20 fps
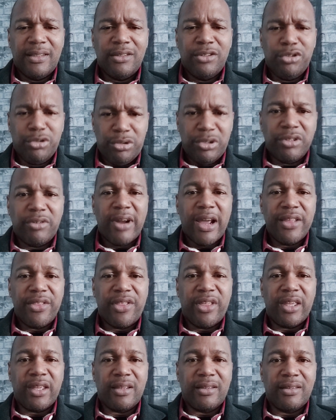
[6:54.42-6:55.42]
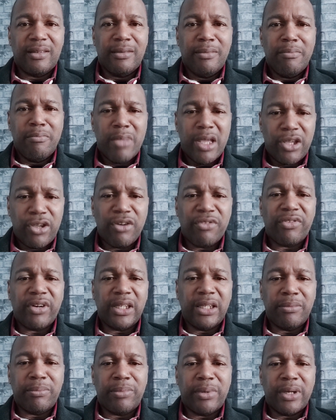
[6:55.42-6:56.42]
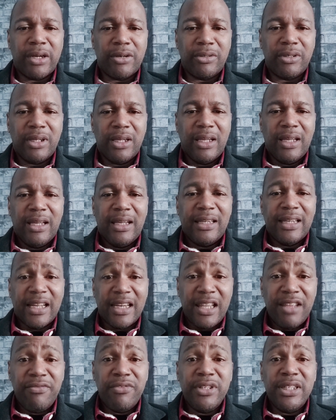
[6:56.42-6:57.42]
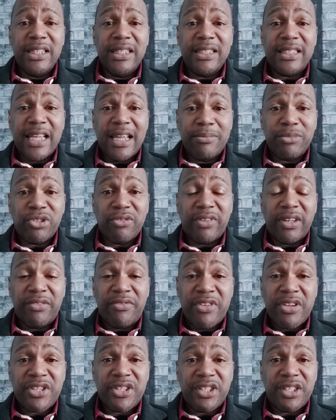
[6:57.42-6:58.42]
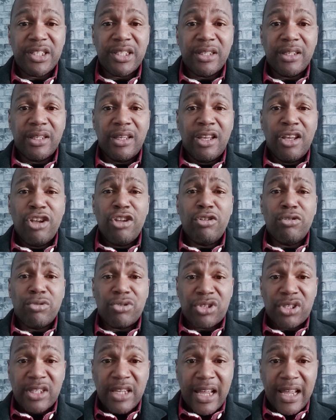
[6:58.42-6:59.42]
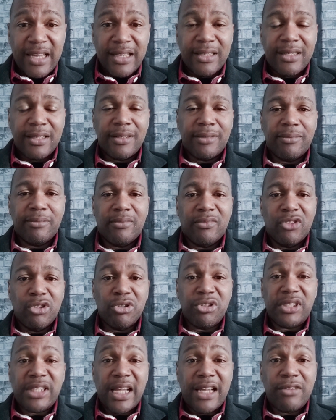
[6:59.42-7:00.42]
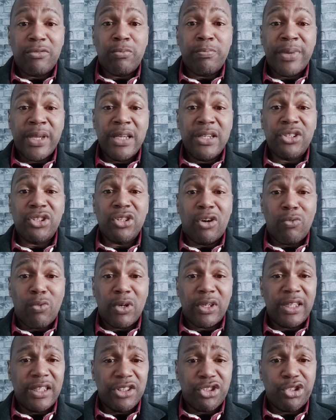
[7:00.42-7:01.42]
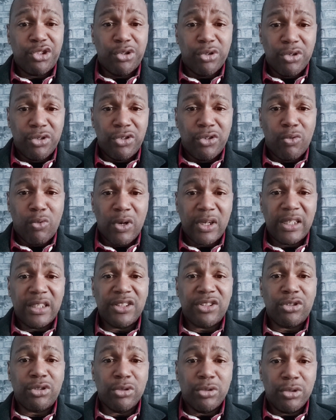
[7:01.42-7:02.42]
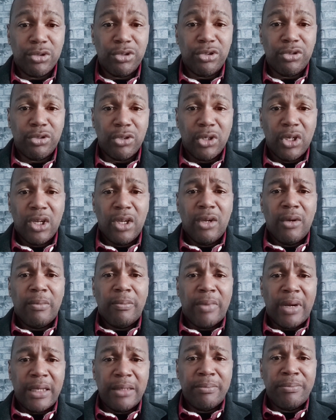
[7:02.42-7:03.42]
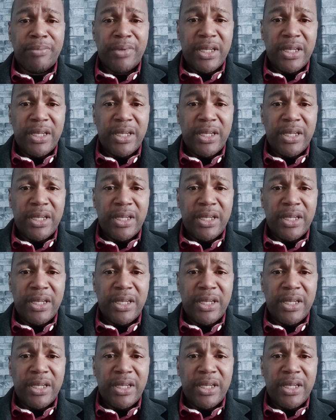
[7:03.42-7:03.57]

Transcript: Do the right thing. Make your father proud that even in the times of adversity, you stand. You stand based on what he's shown you, what he's told you, but